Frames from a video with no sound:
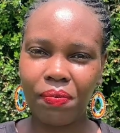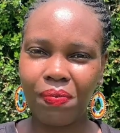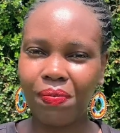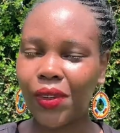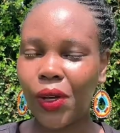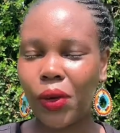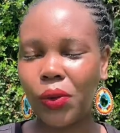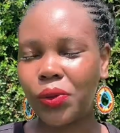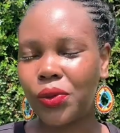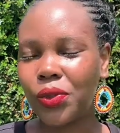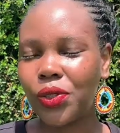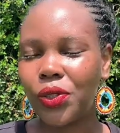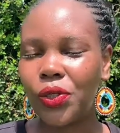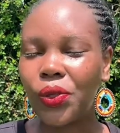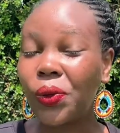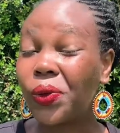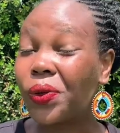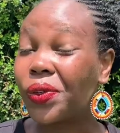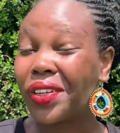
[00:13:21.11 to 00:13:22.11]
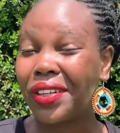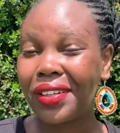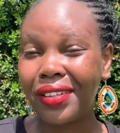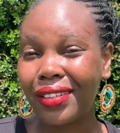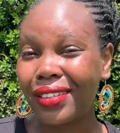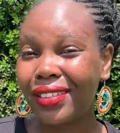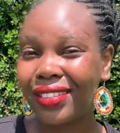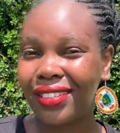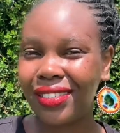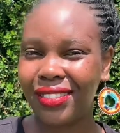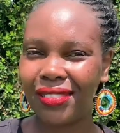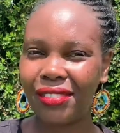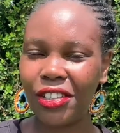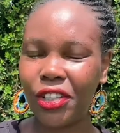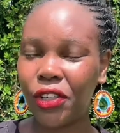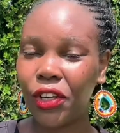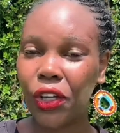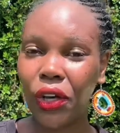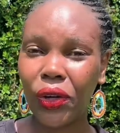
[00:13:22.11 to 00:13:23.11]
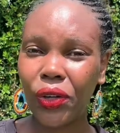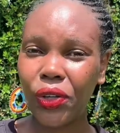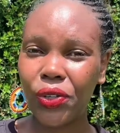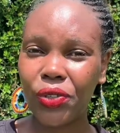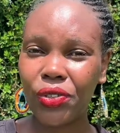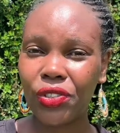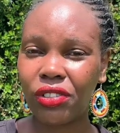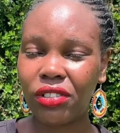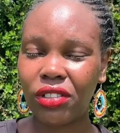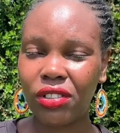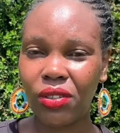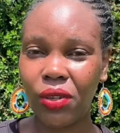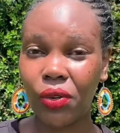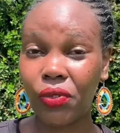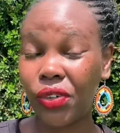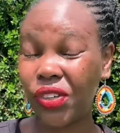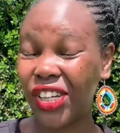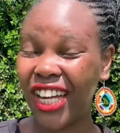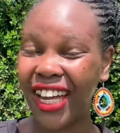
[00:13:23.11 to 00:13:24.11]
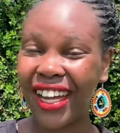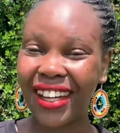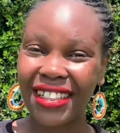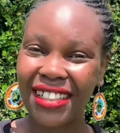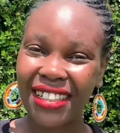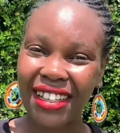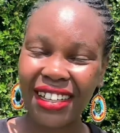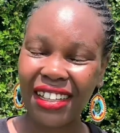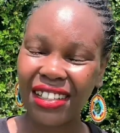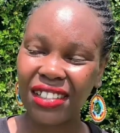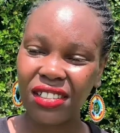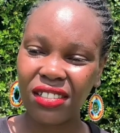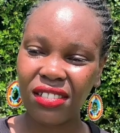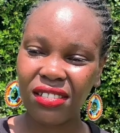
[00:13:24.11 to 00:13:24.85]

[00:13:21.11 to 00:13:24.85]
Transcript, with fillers: they're always told, yeah, you know, you're just overreacting.